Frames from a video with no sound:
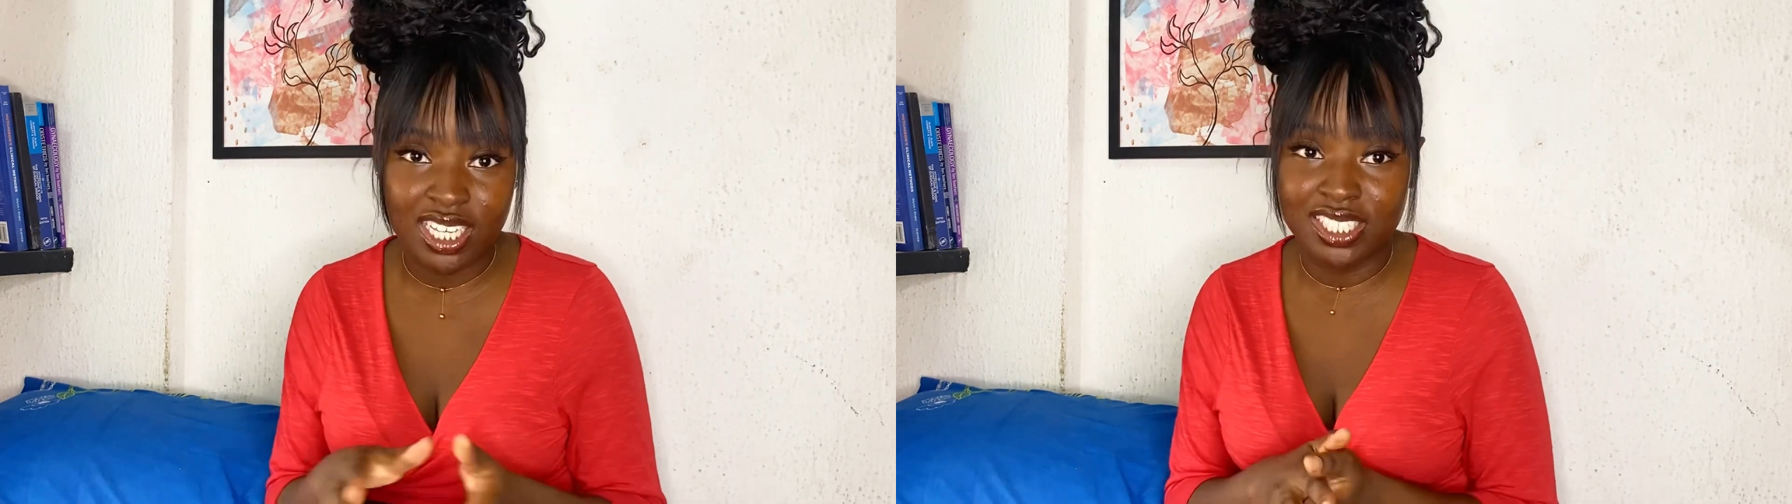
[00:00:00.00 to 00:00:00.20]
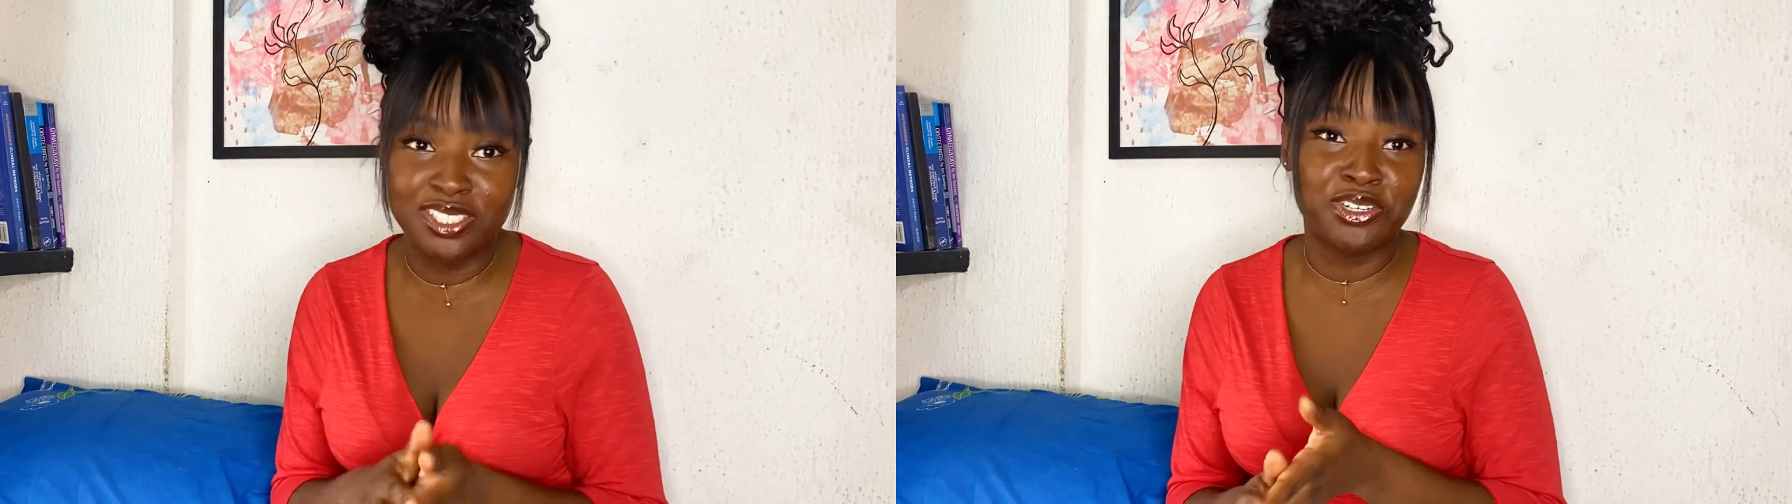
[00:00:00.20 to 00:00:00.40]

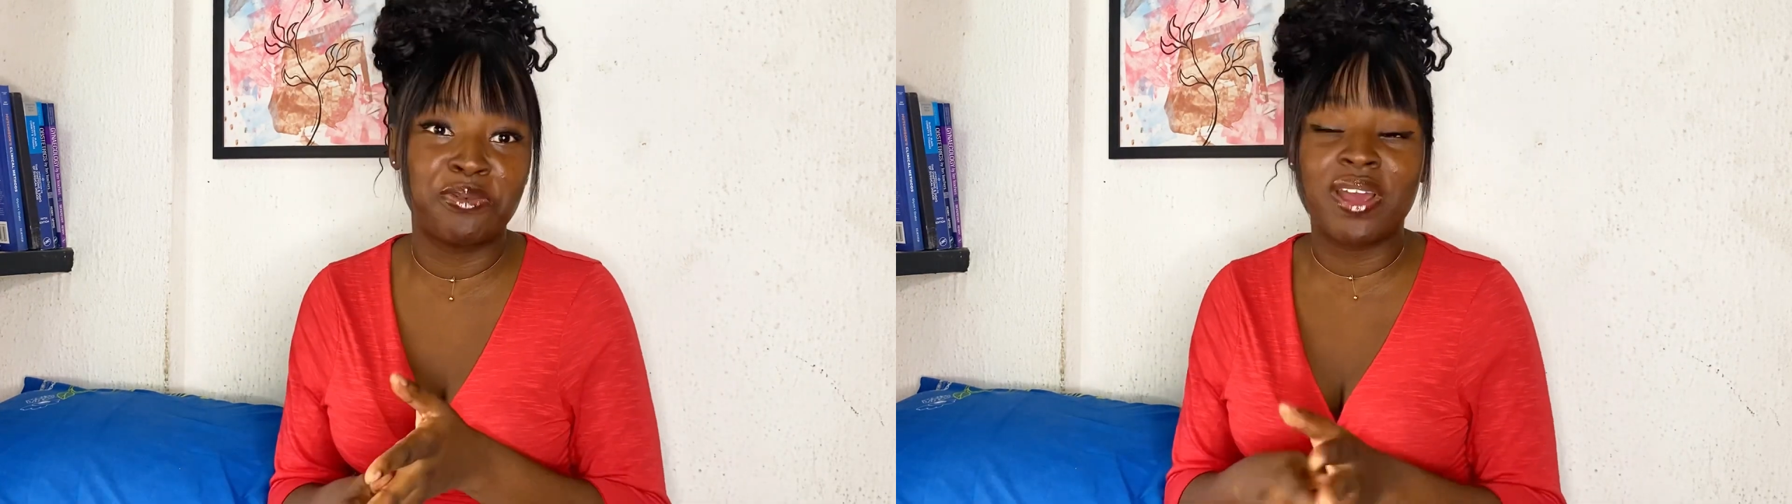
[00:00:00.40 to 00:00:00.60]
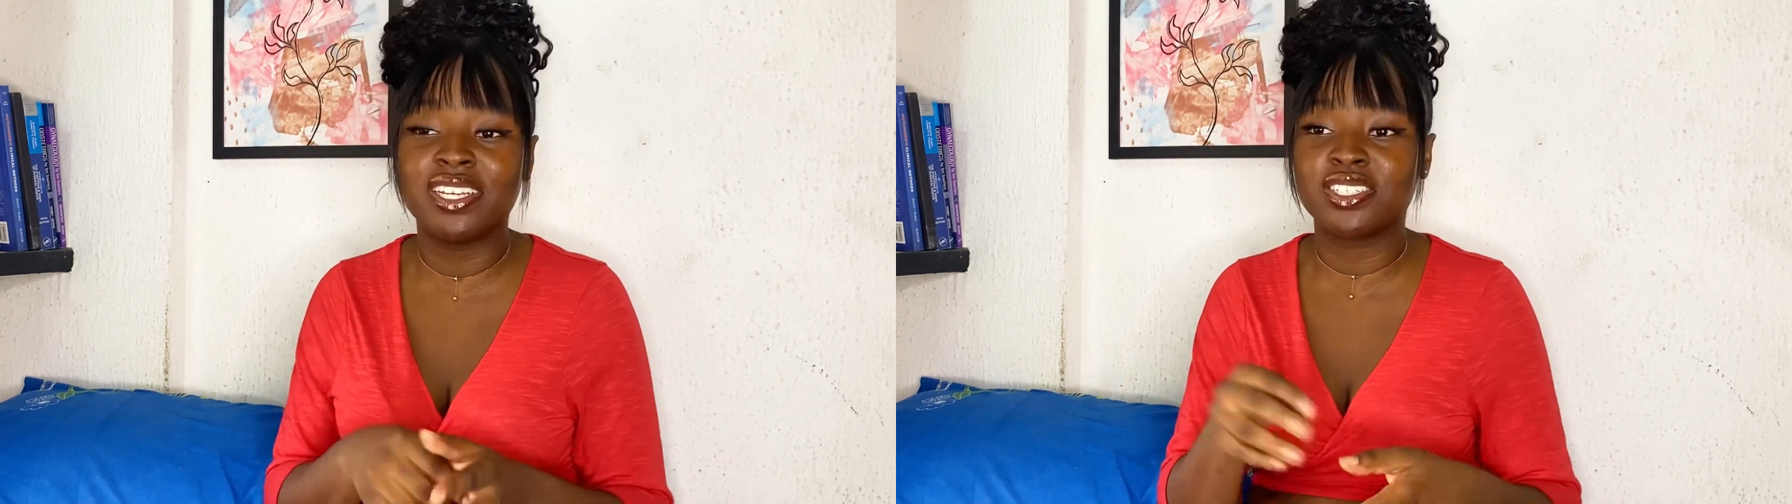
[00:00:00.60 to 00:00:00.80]

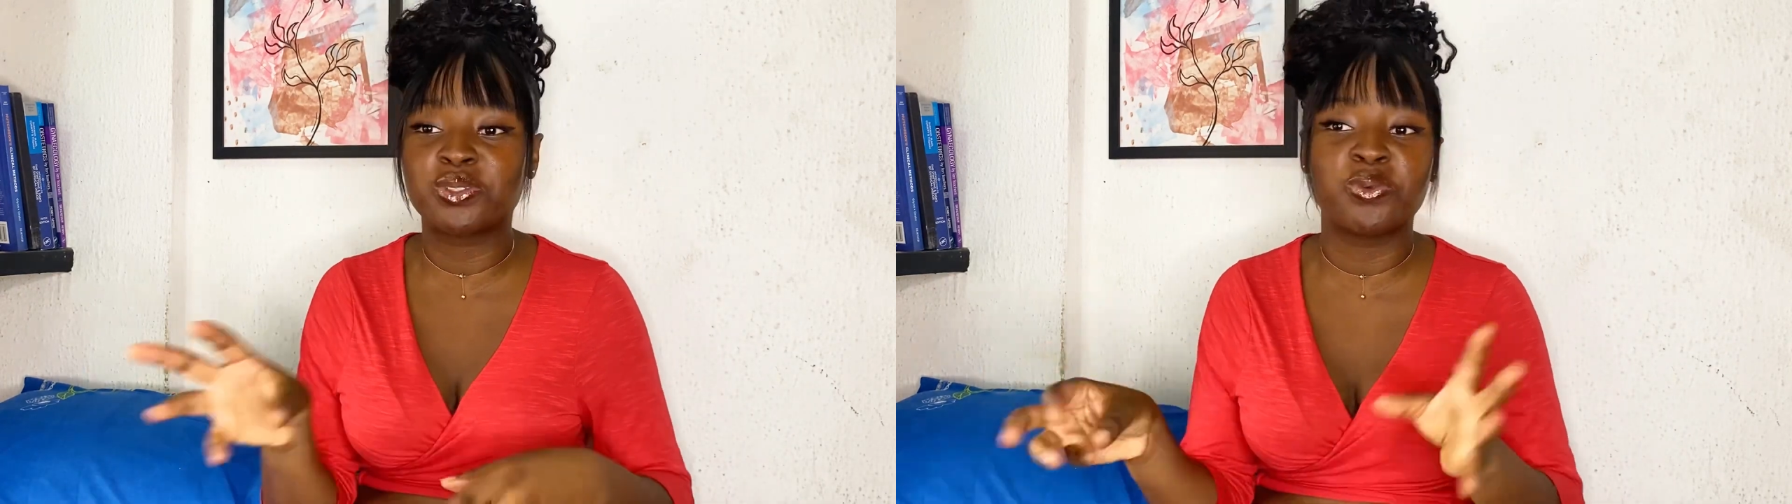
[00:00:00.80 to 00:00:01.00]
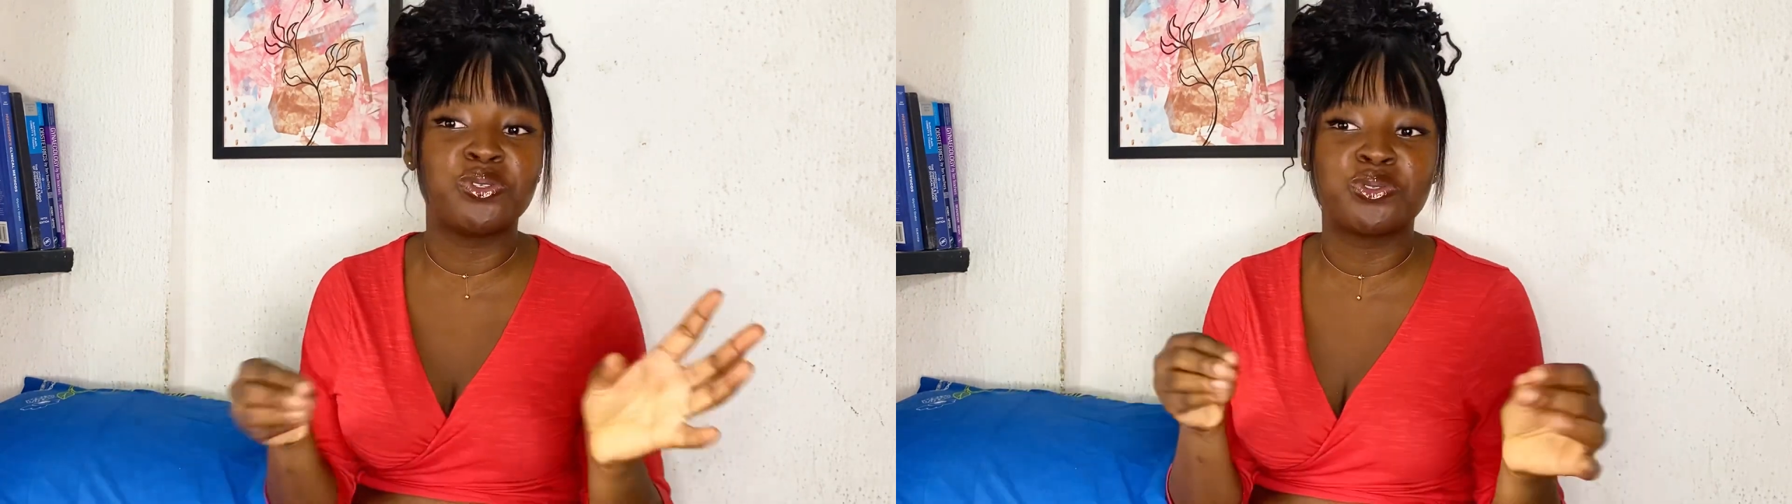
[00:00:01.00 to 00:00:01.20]
Yoruba is just
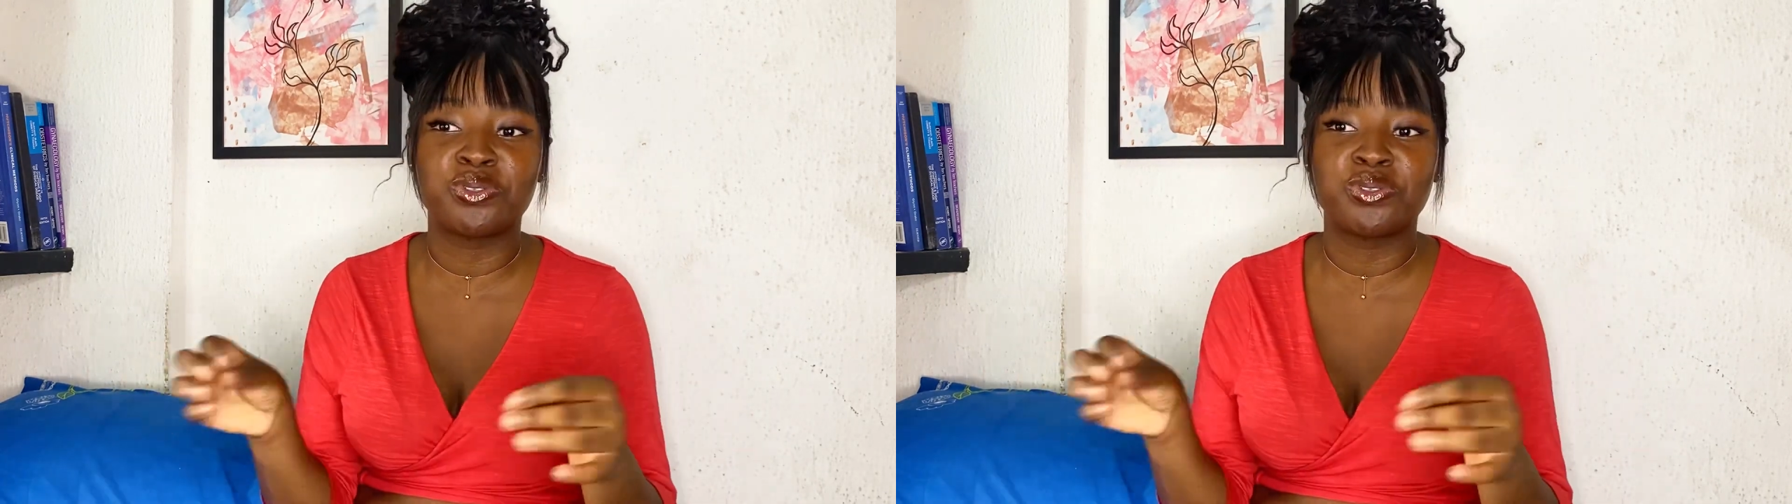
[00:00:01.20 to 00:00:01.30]
1, 2,